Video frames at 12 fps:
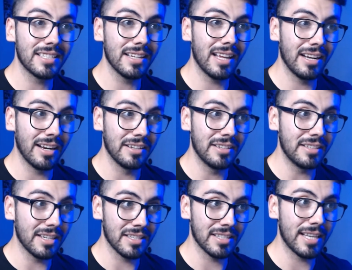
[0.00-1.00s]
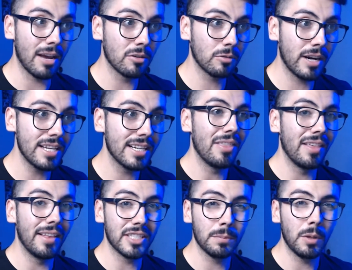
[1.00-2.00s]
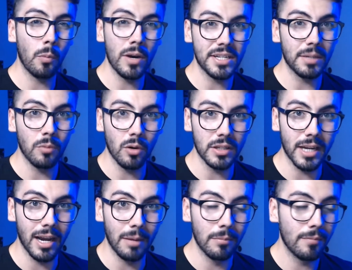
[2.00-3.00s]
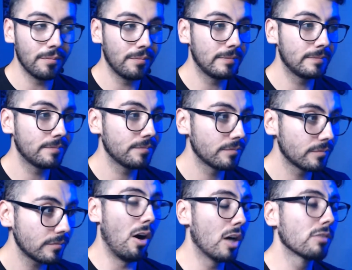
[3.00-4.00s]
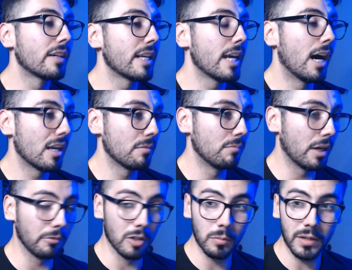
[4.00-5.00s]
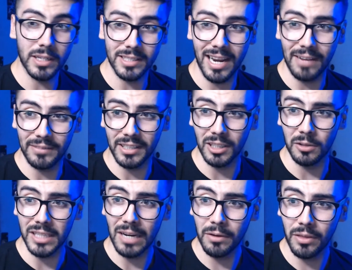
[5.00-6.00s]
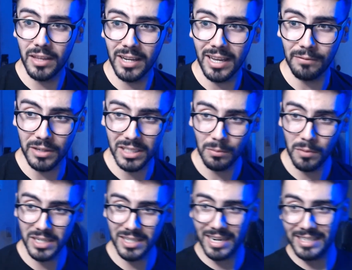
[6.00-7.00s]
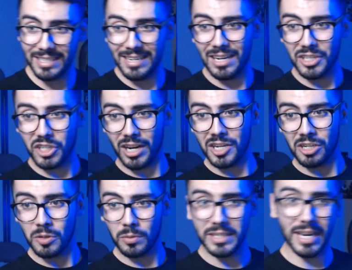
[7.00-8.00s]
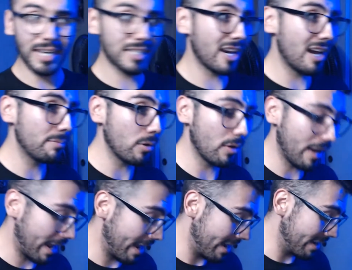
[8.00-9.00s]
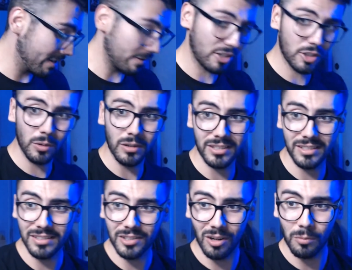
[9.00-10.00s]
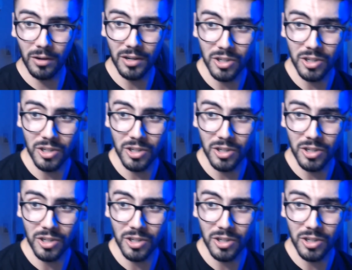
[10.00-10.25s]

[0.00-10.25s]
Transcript: and it doesn't sound right, then it's just gonna be wasting more time. I am already hot in my room because I have to close everything, and for some reason I did not change into a tank top and shorts, so I'm wearing